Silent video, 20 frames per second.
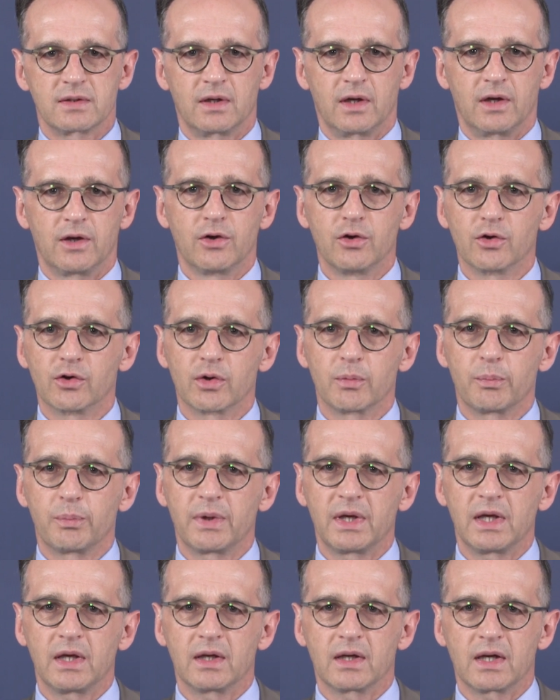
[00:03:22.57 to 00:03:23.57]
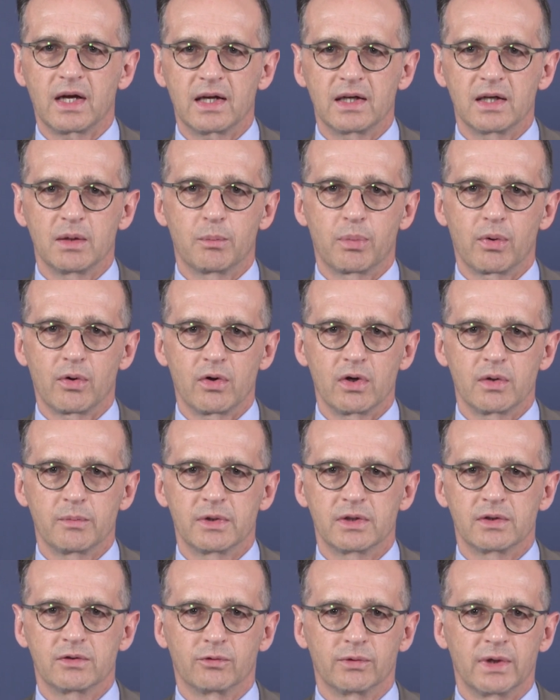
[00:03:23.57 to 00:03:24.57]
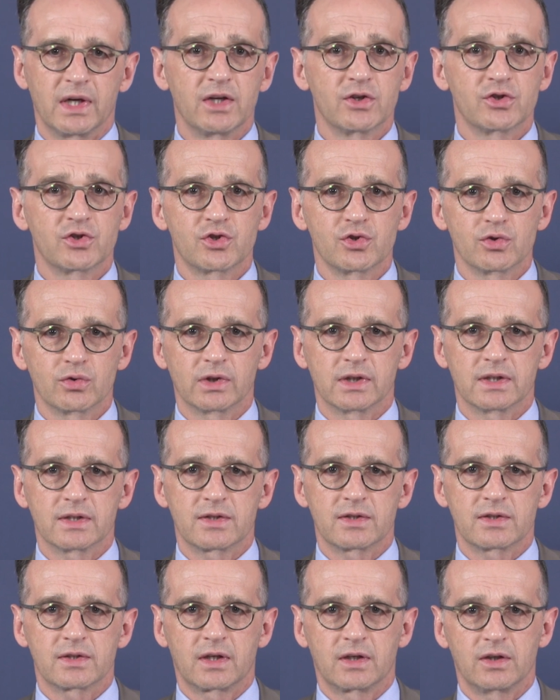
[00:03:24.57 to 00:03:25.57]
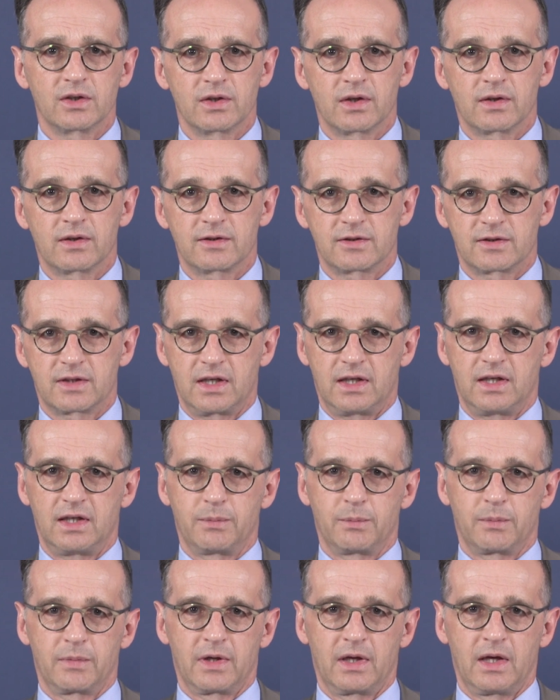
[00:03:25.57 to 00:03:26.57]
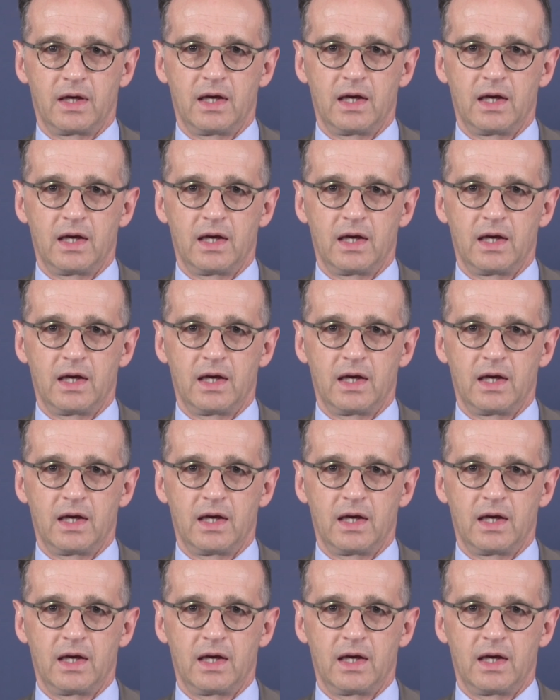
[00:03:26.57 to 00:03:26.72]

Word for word: a European unemployment reassurance scheme,